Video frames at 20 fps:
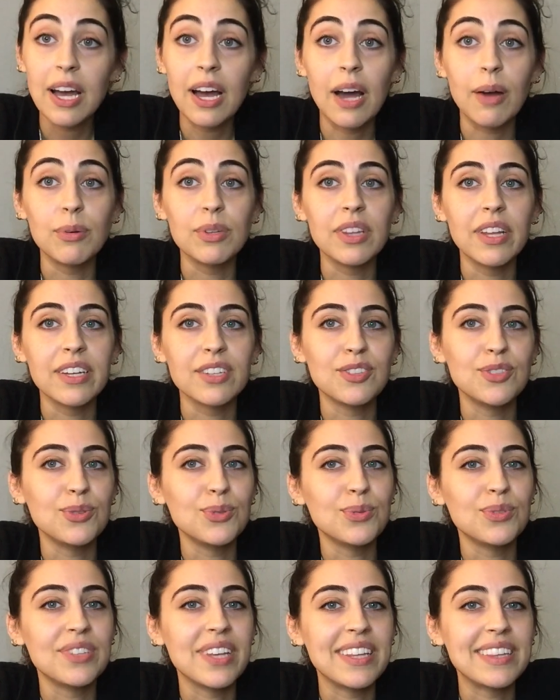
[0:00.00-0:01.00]
I would like
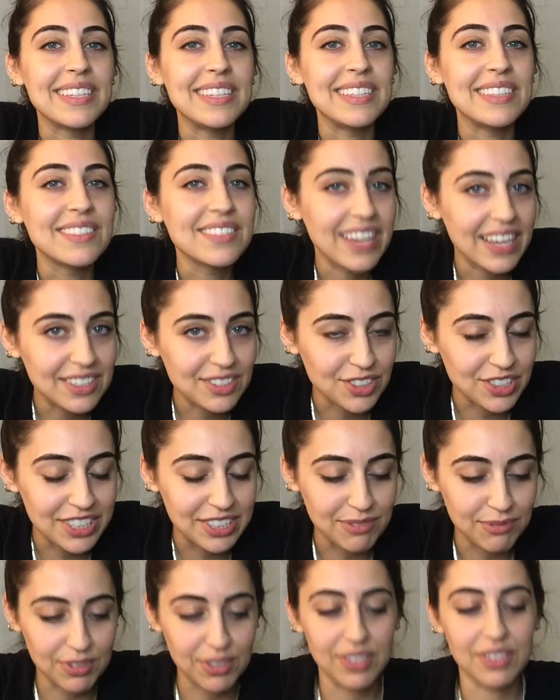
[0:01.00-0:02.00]
to set the
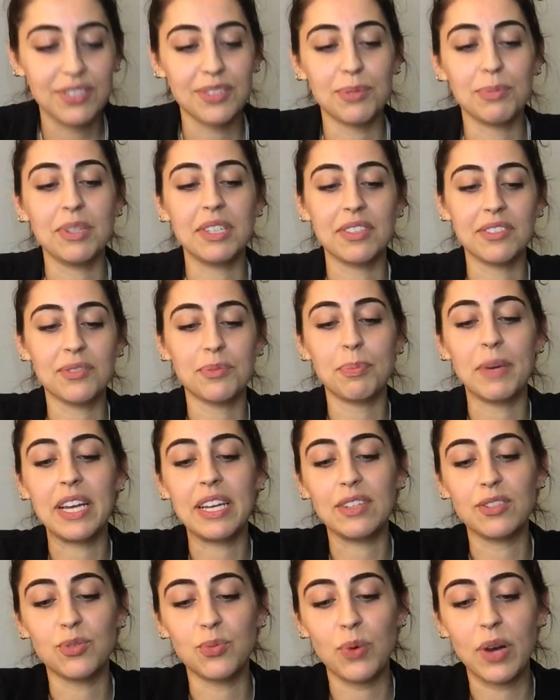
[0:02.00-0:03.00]
intention for this to be a
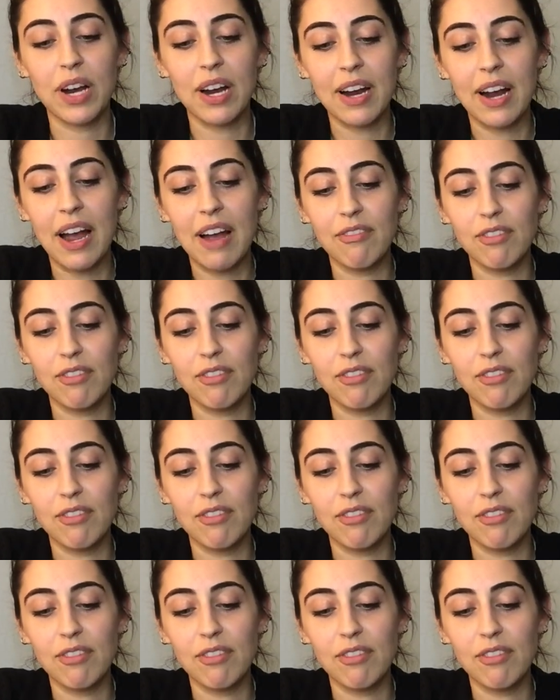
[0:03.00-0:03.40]
space where